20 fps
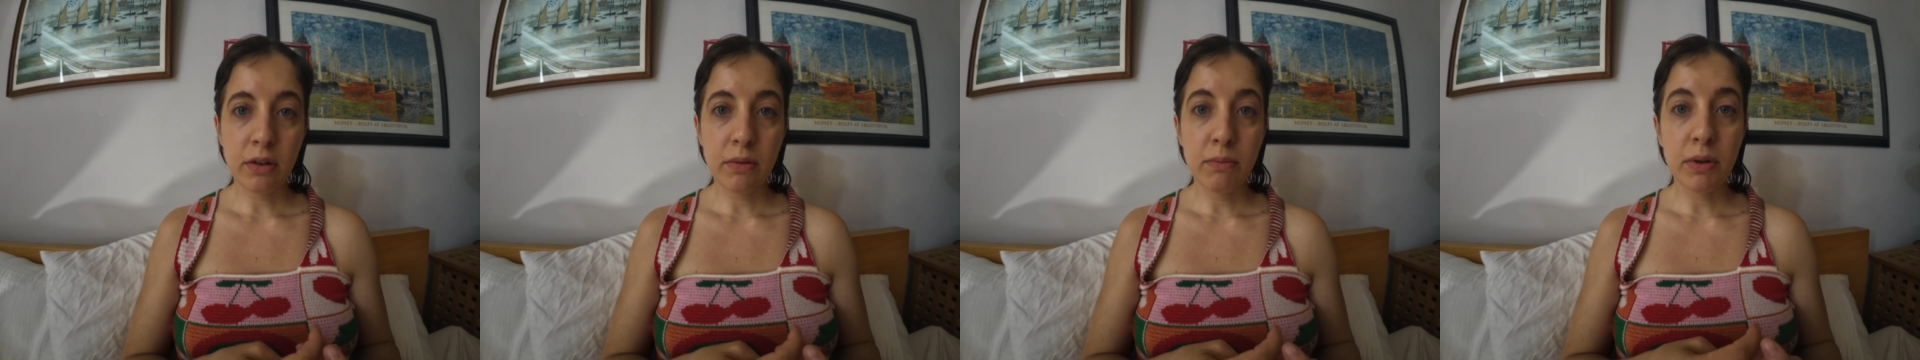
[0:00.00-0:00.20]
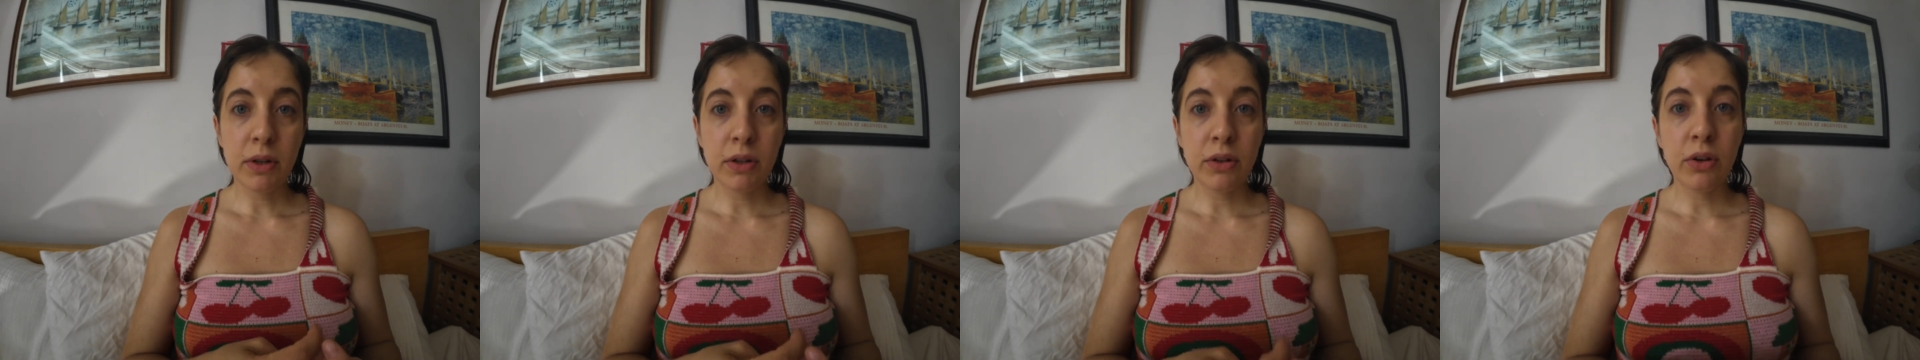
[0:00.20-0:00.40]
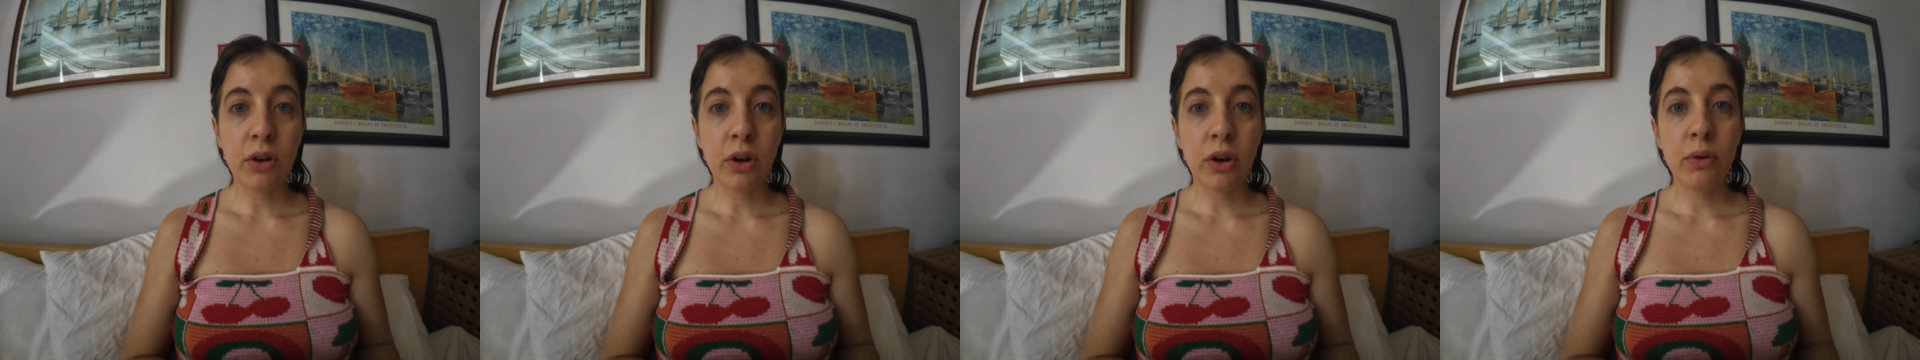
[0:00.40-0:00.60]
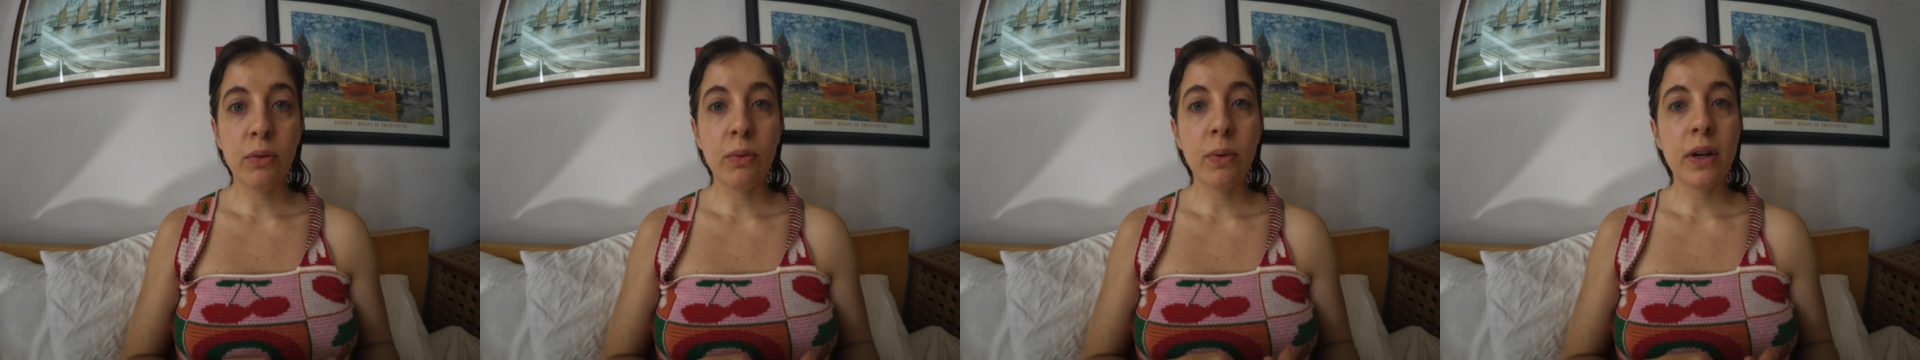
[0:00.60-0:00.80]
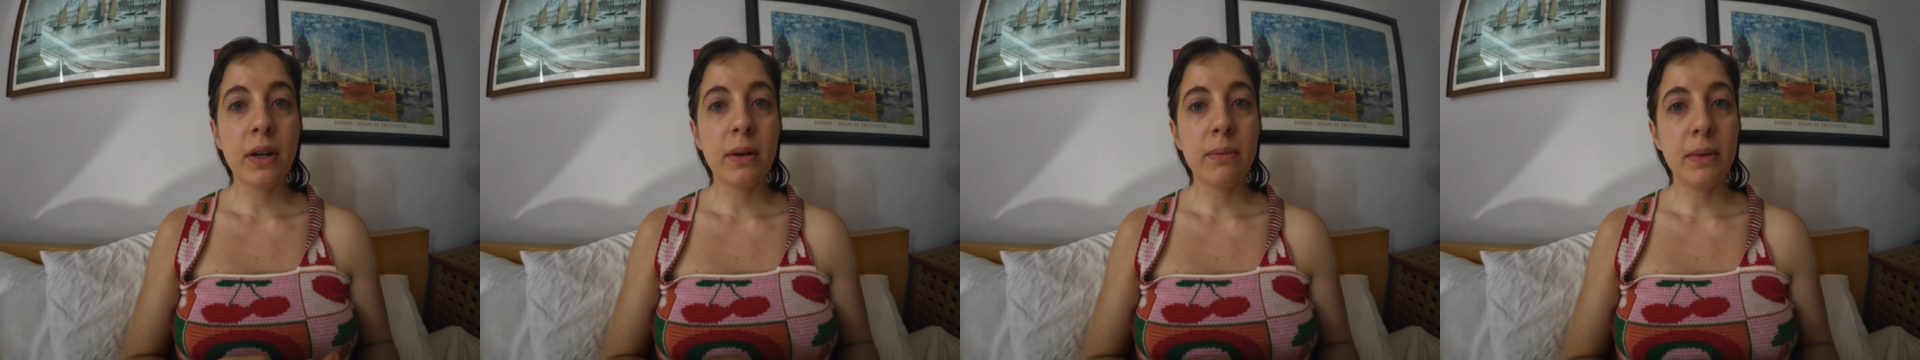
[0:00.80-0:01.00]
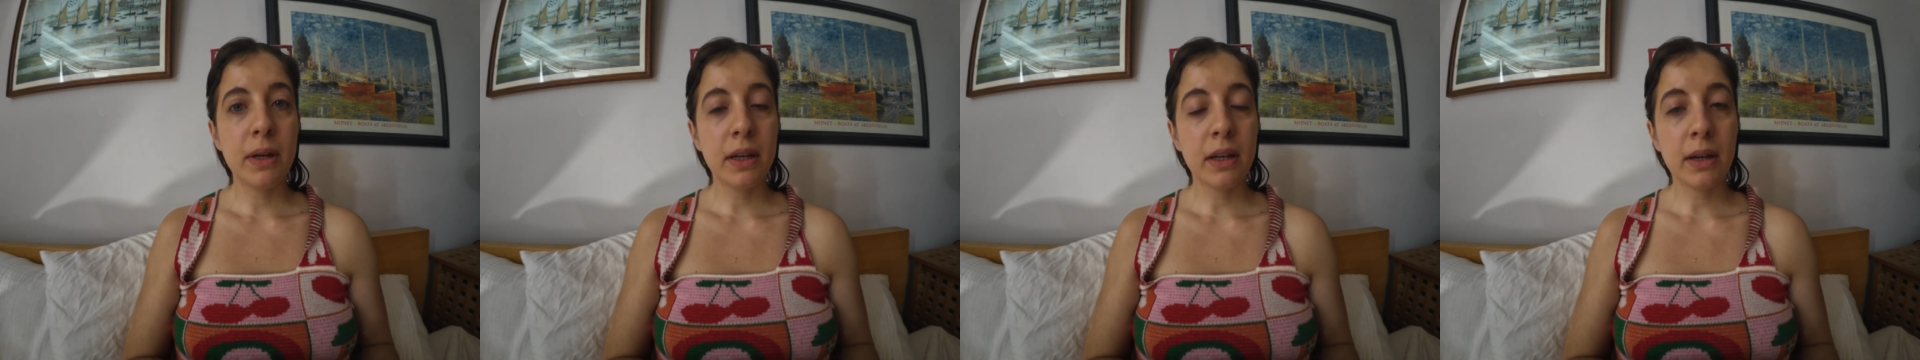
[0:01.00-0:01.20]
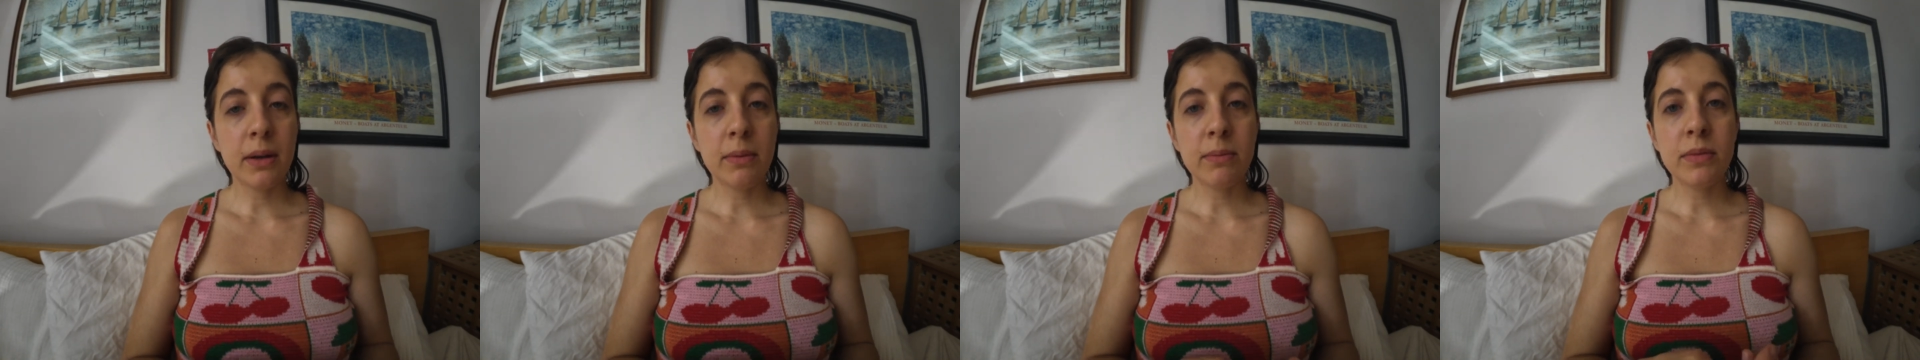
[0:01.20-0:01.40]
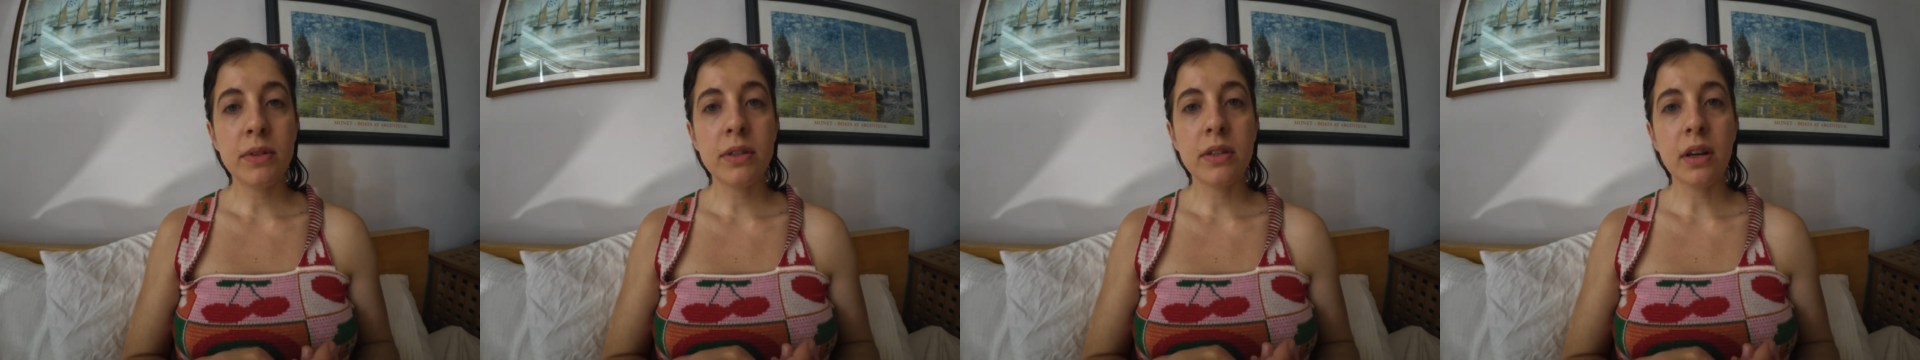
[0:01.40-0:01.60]
but not when it
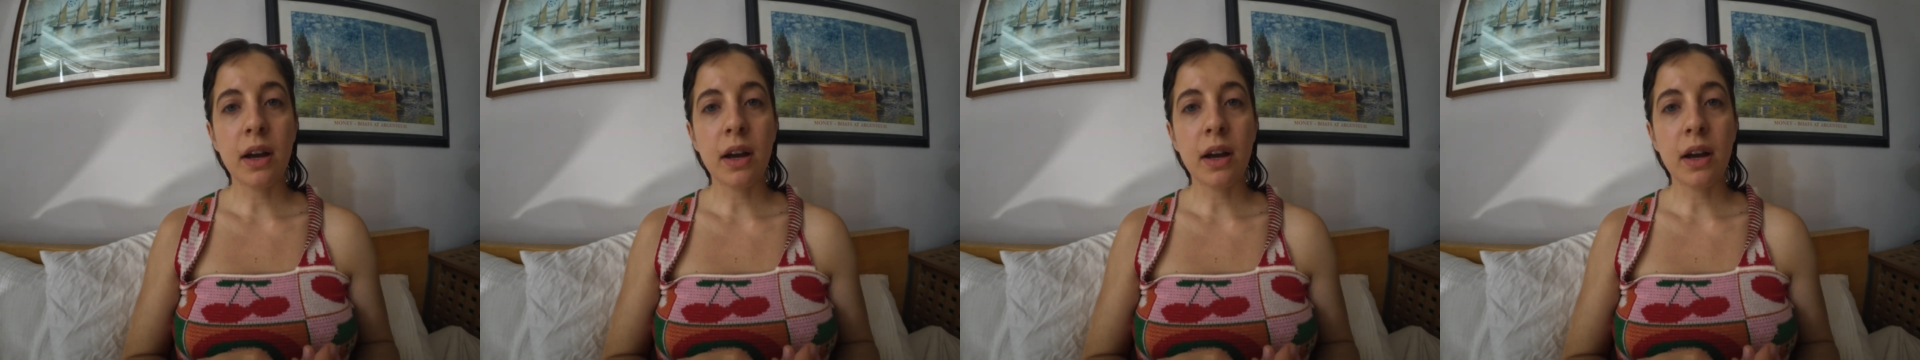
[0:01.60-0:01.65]
becomes